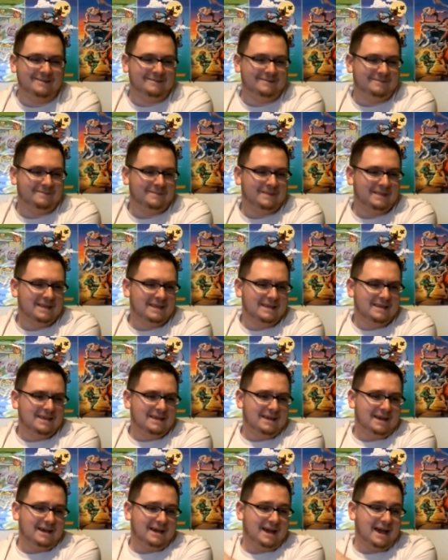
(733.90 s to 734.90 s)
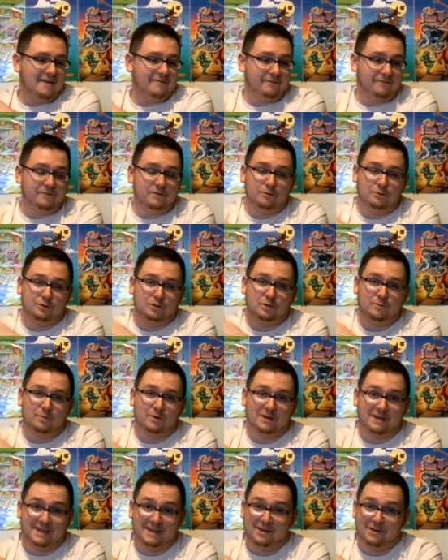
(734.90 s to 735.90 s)
I have a few Super
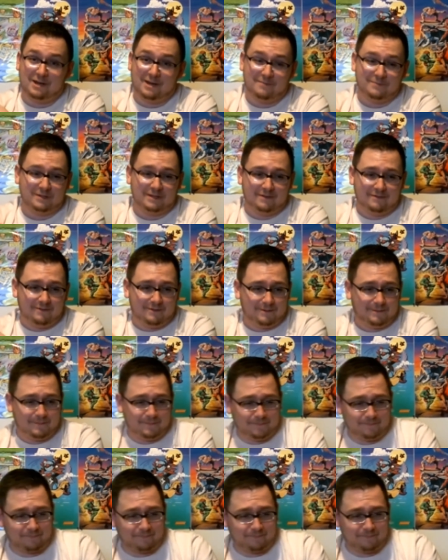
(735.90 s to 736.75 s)
Nintendo games left.